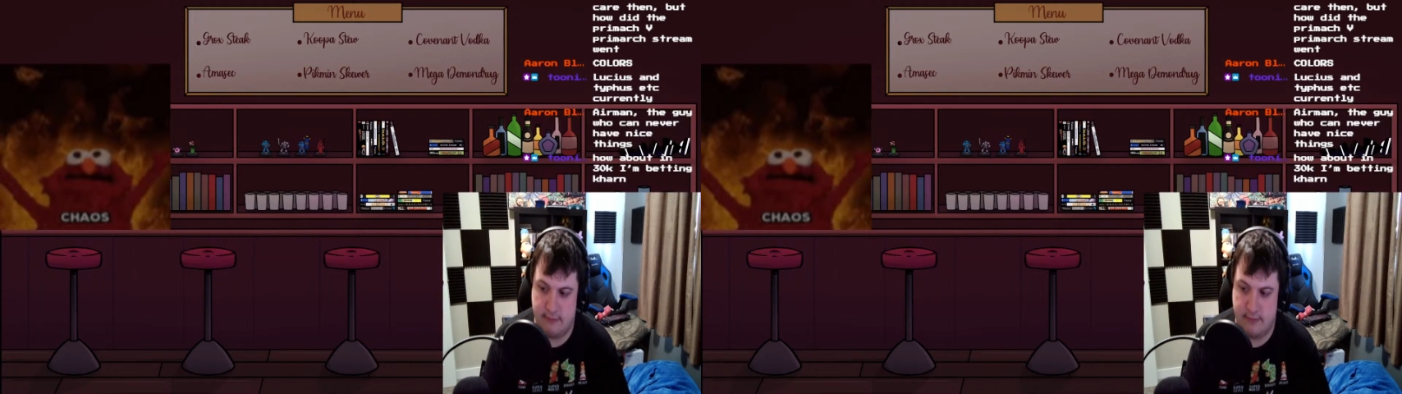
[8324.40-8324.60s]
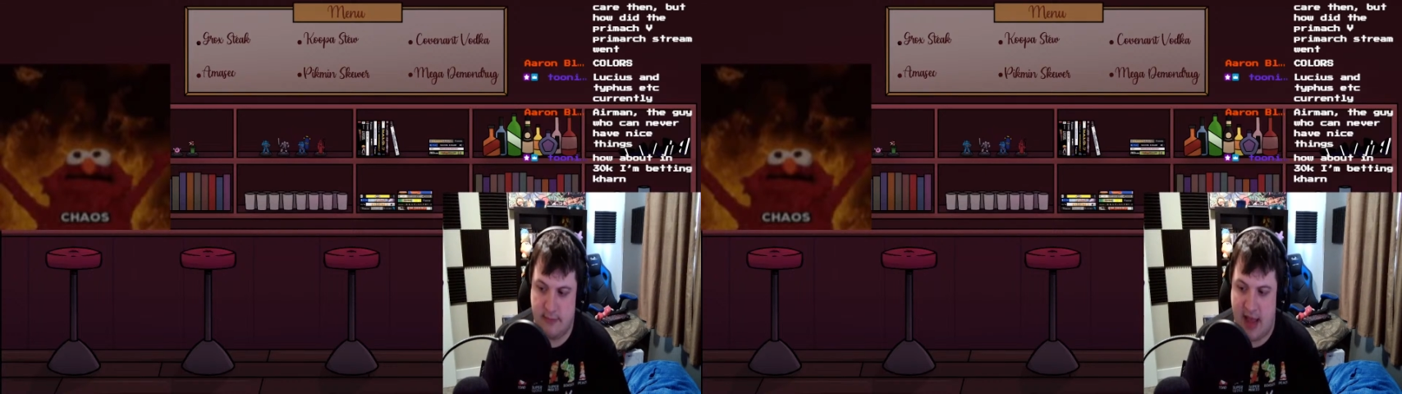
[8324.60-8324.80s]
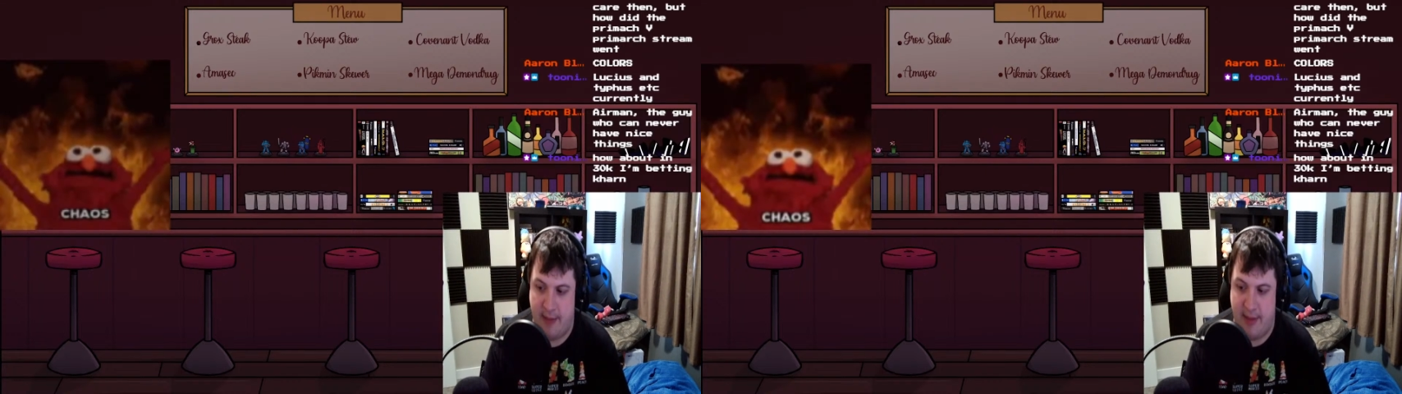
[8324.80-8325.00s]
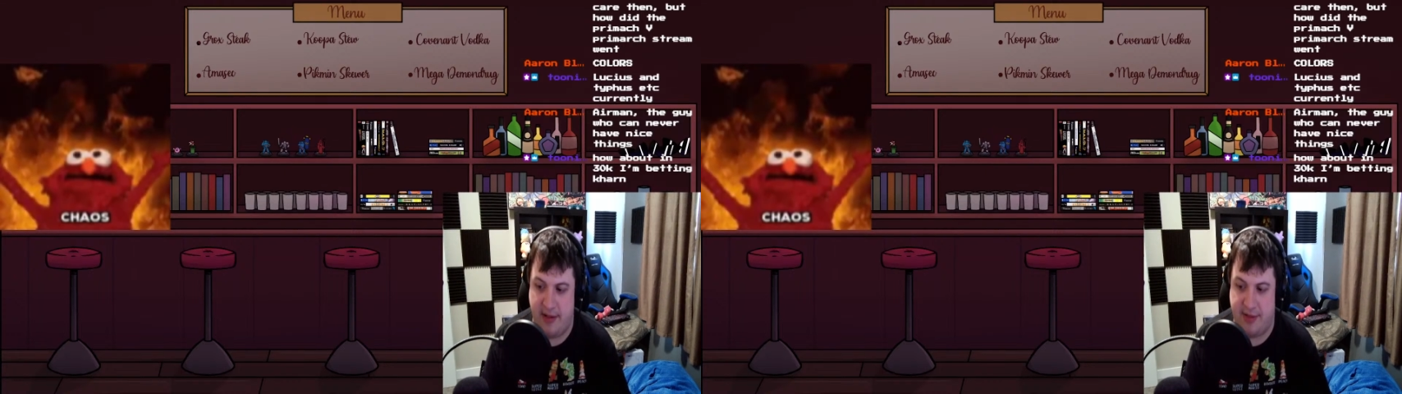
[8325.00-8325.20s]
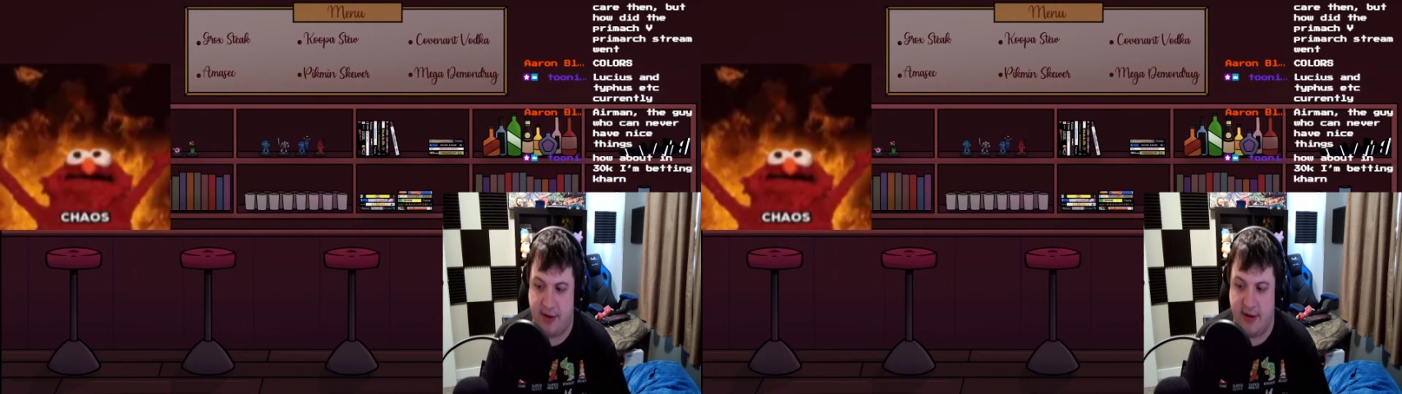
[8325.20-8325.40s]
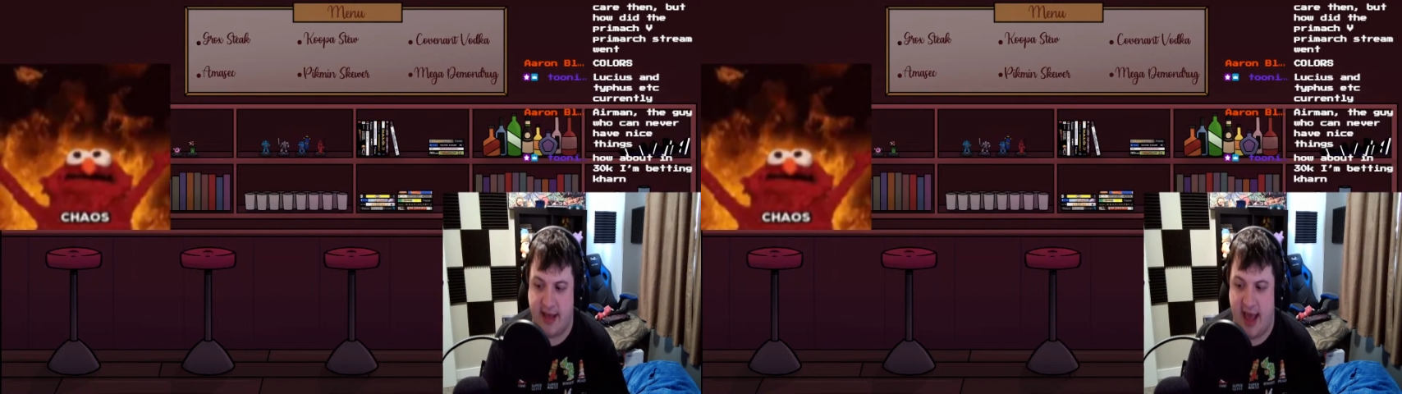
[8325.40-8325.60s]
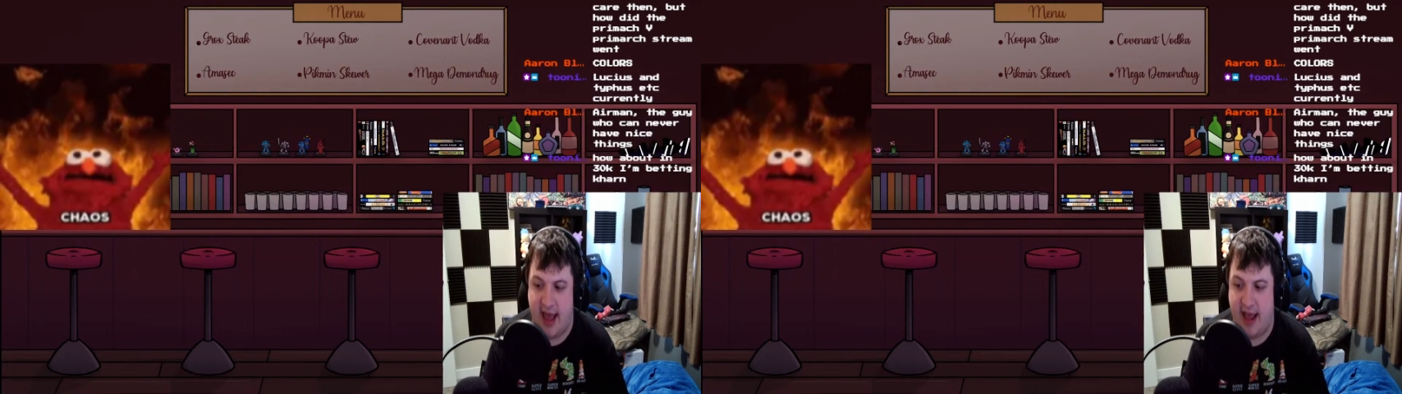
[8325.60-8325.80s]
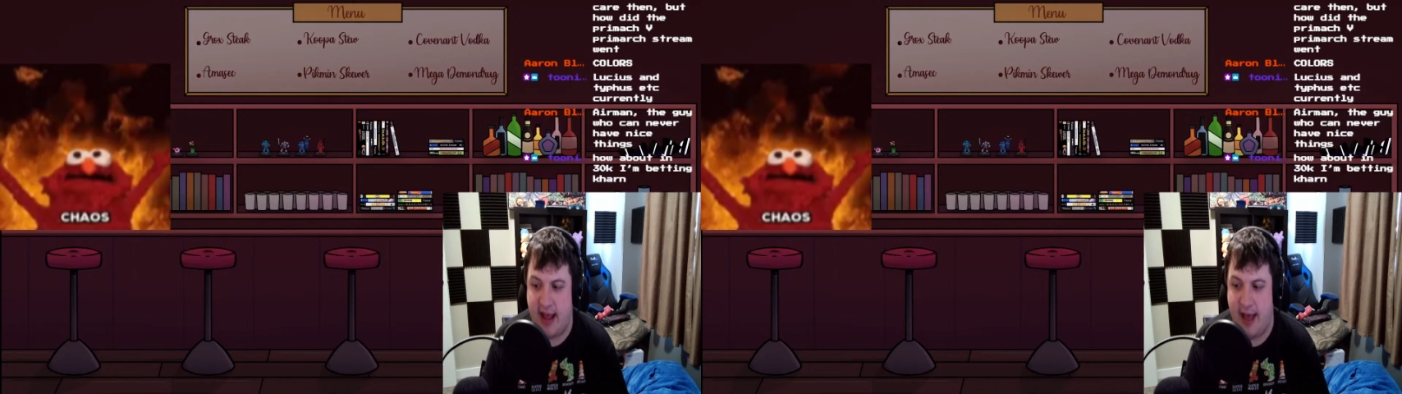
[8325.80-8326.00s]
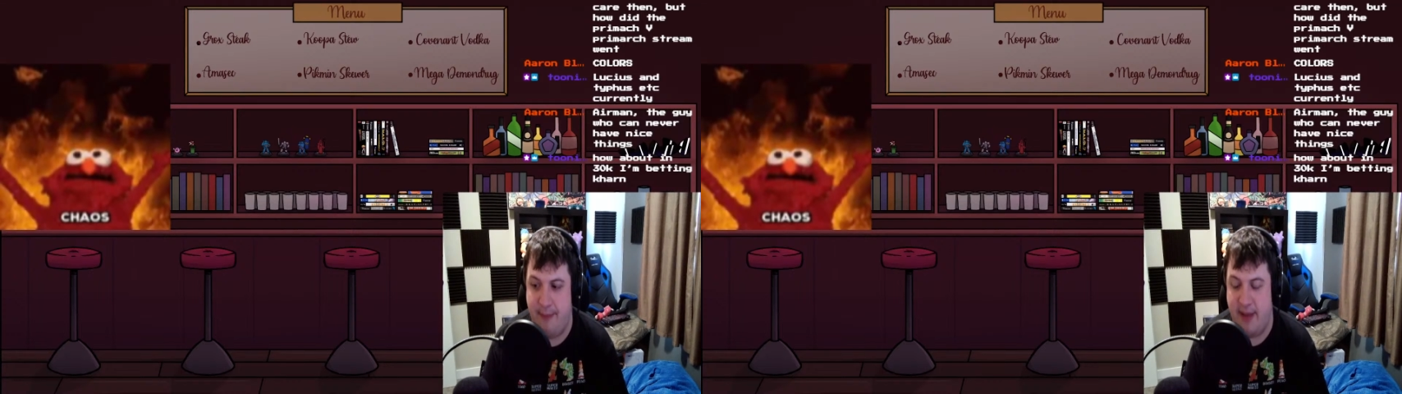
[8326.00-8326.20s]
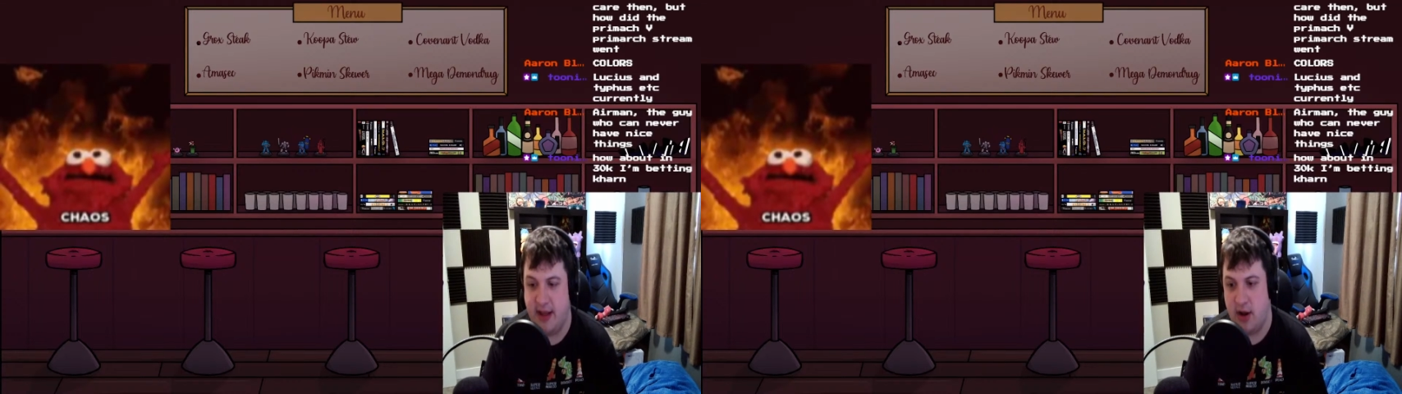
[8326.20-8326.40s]
How about 30k? I'm
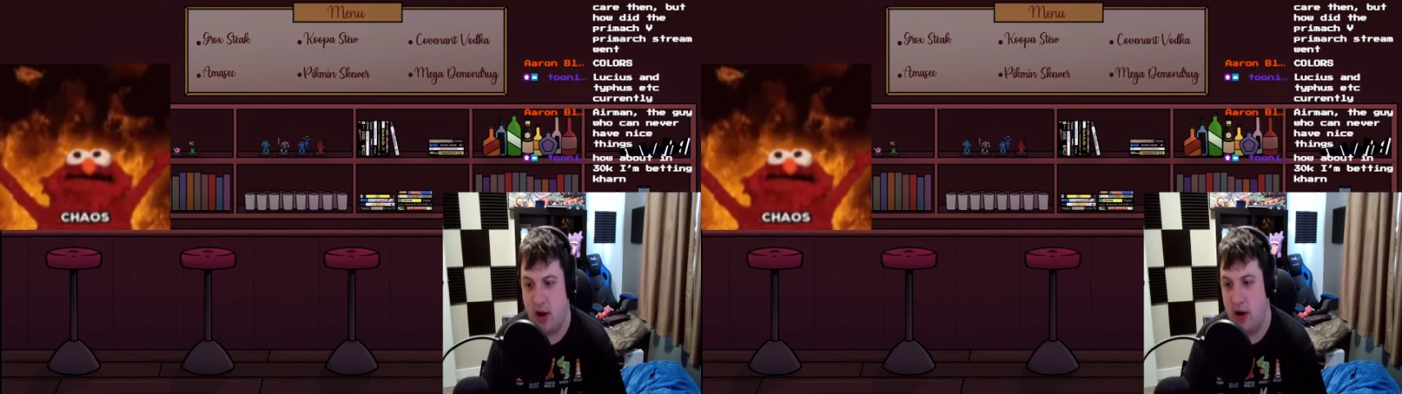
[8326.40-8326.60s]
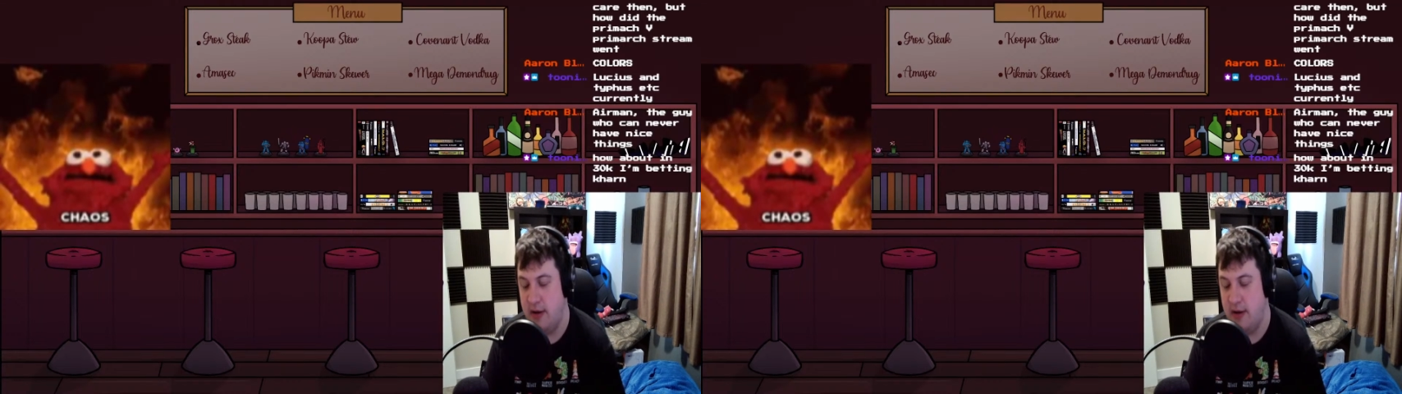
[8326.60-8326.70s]
betting Karn.